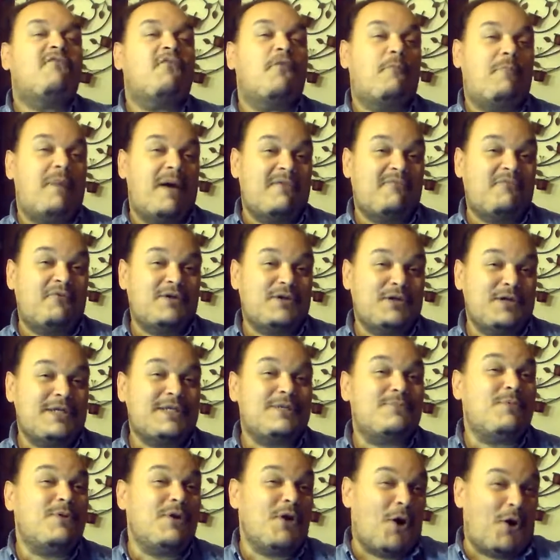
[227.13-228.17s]
For
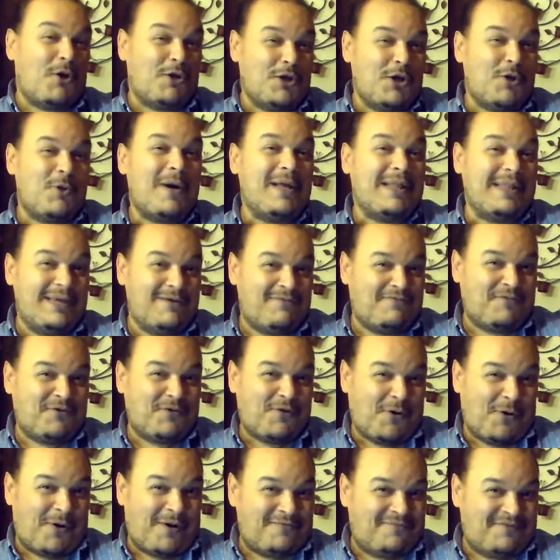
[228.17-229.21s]
beverages, we all know I live
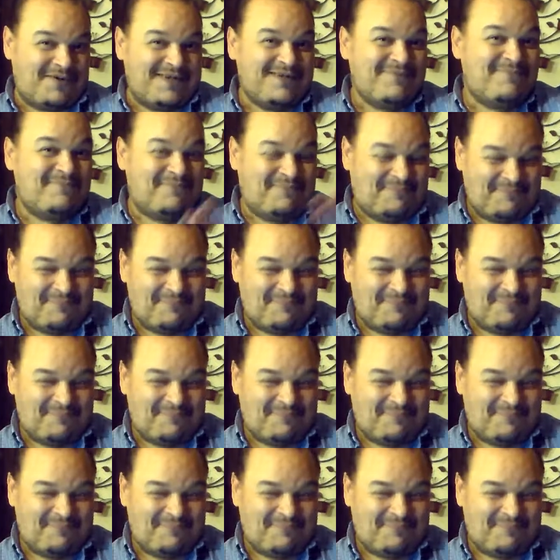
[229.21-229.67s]
for coffee.